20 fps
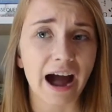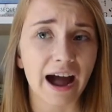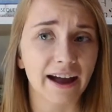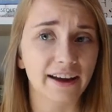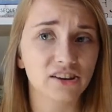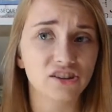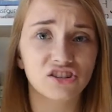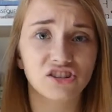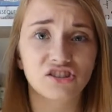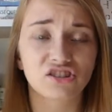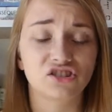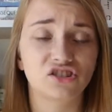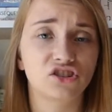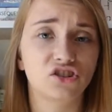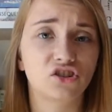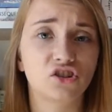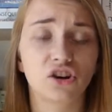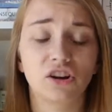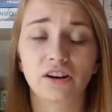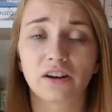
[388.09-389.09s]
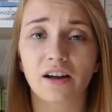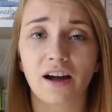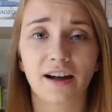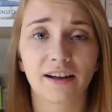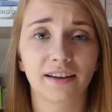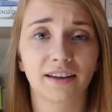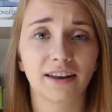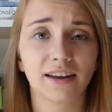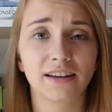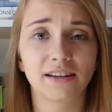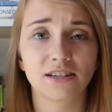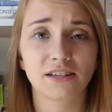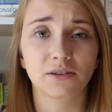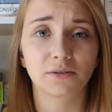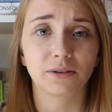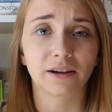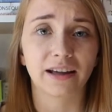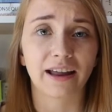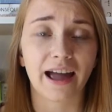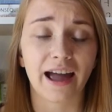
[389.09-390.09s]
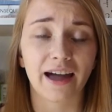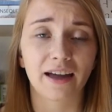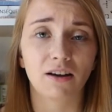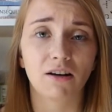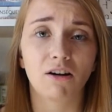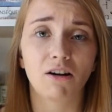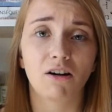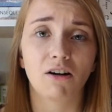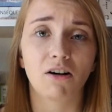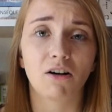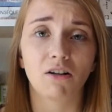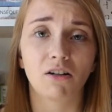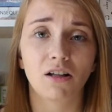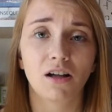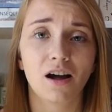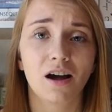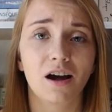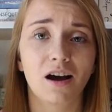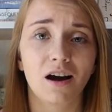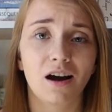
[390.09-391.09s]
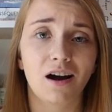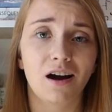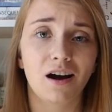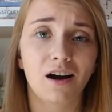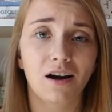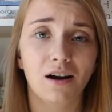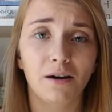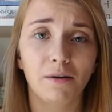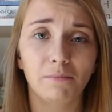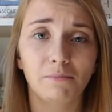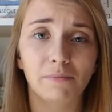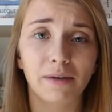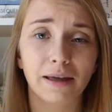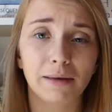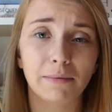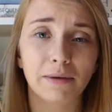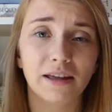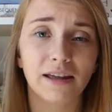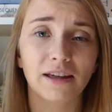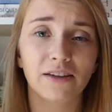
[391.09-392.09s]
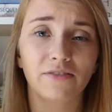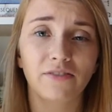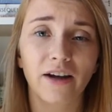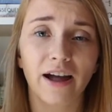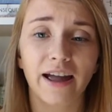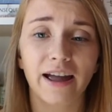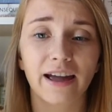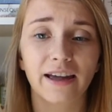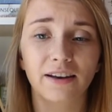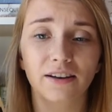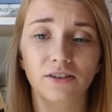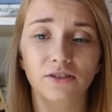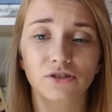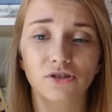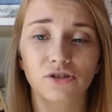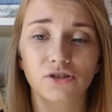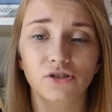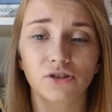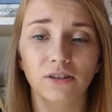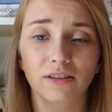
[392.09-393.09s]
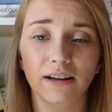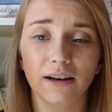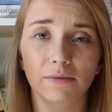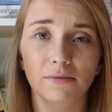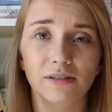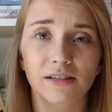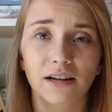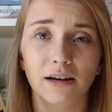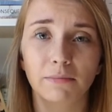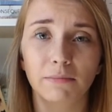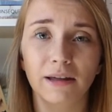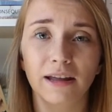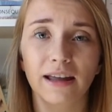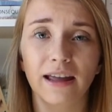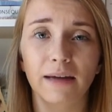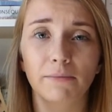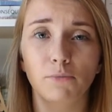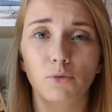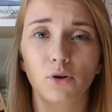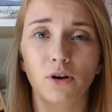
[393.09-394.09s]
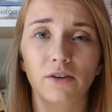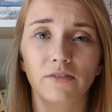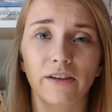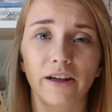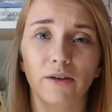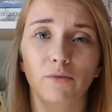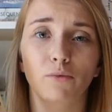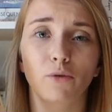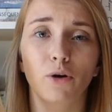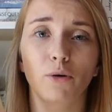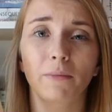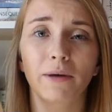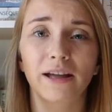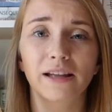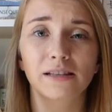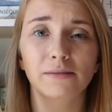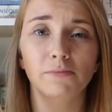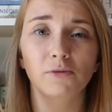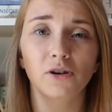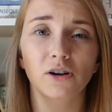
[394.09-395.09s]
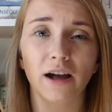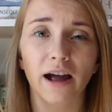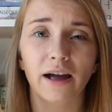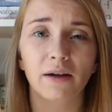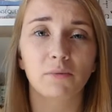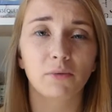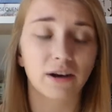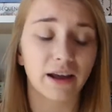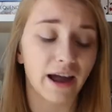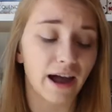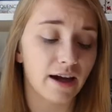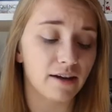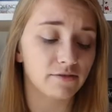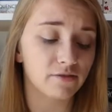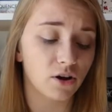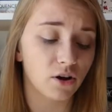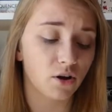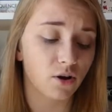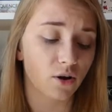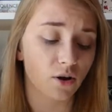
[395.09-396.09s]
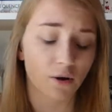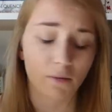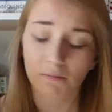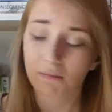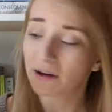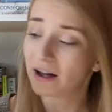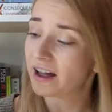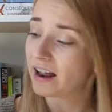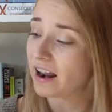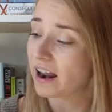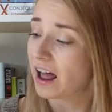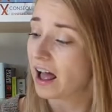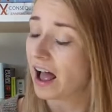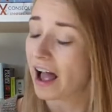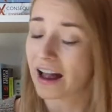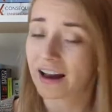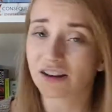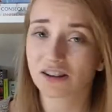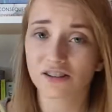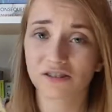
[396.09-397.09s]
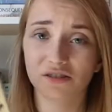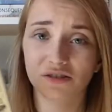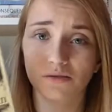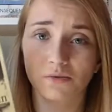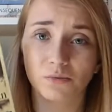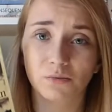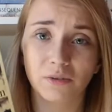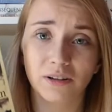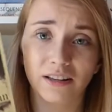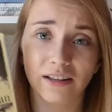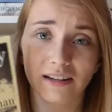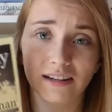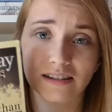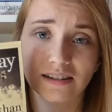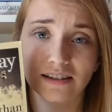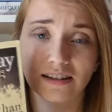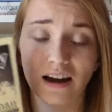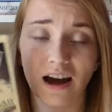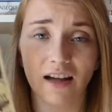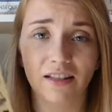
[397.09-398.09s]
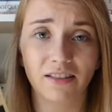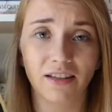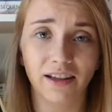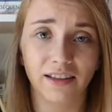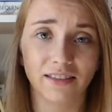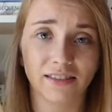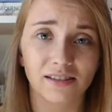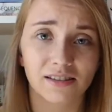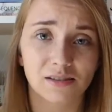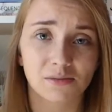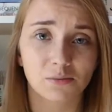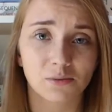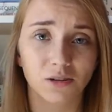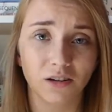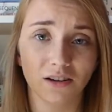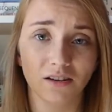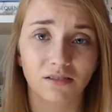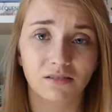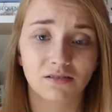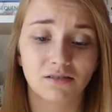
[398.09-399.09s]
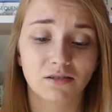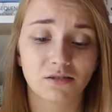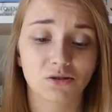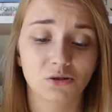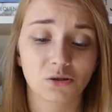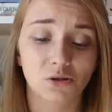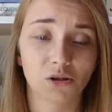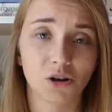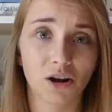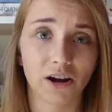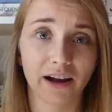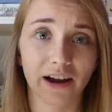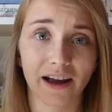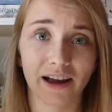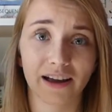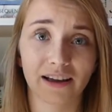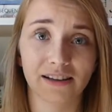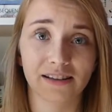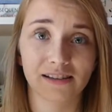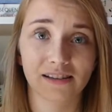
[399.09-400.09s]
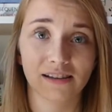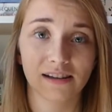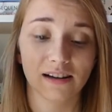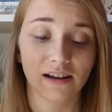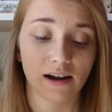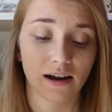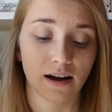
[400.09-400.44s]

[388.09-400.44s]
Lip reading: I just could not get into it at all. Maybe if I had understood that it was going to be more of a romance book, I would have, but I just really did not like this one. Sorry, guys.